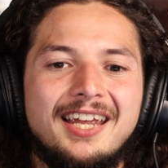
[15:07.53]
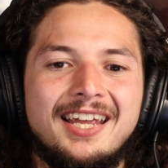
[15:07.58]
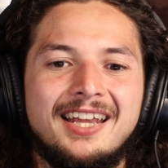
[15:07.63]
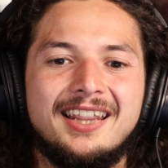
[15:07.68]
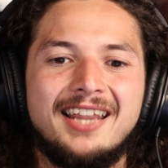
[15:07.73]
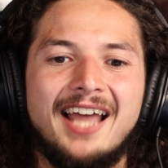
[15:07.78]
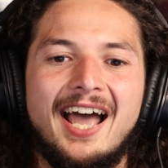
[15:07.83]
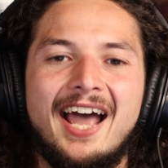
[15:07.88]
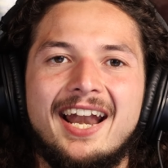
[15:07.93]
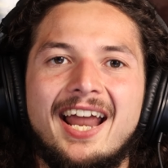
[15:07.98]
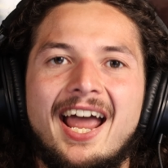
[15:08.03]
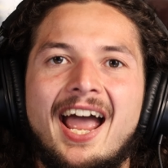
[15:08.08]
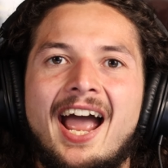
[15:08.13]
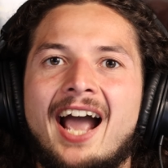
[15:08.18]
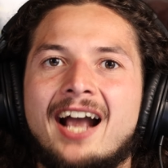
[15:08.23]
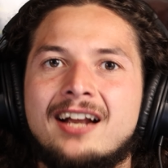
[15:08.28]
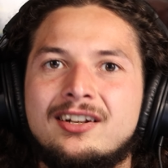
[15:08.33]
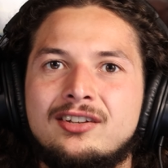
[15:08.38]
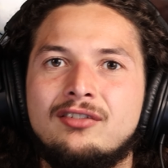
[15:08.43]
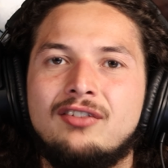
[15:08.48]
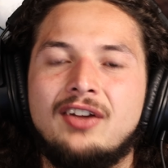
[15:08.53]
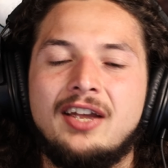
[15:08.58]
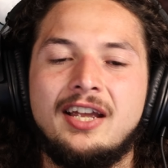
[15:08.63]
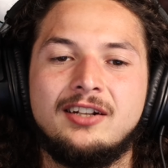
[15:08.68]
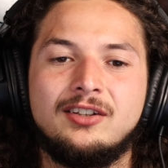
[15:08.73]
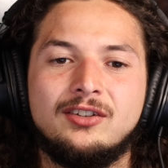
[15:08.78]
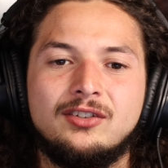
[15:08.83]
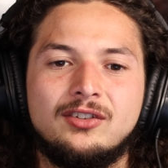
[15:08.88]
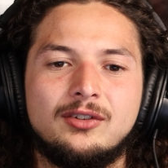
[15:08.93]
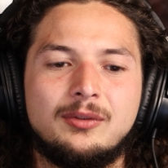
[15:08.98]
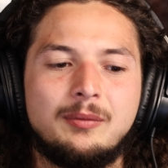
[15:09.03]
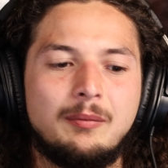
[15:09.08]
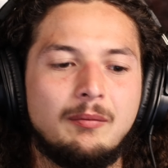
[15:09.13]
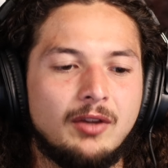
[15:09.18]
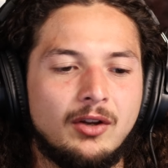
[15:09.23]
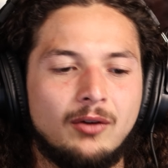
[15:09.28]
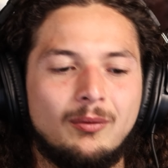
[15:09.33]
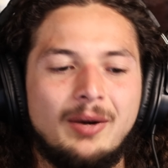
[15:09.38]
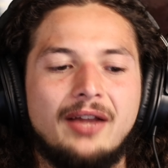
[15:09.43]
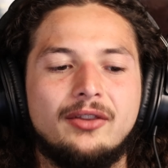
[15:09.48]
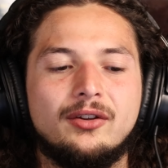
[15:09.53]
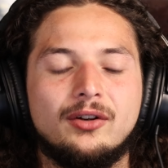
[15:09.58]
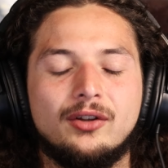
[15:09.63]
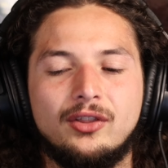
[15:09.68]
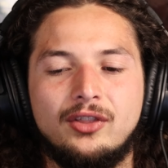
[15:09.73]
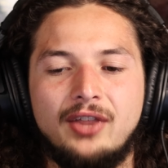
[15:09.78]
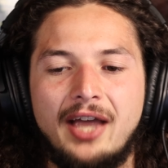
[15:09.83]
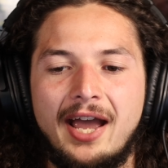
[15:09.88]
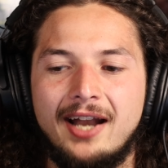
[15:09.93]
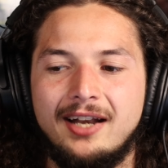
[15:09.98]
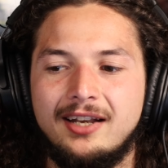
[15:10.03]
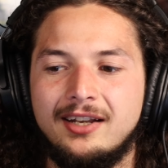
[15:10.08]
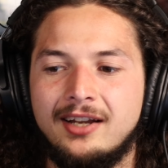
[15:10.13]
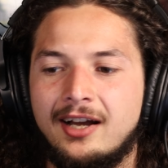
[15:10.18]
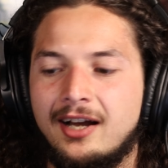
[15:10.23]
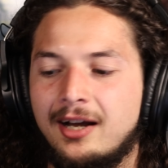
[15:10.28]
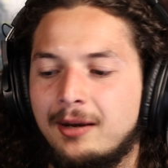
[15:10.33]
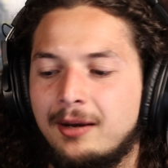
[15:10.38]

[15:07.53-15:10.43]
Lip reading: and that activates, or rather that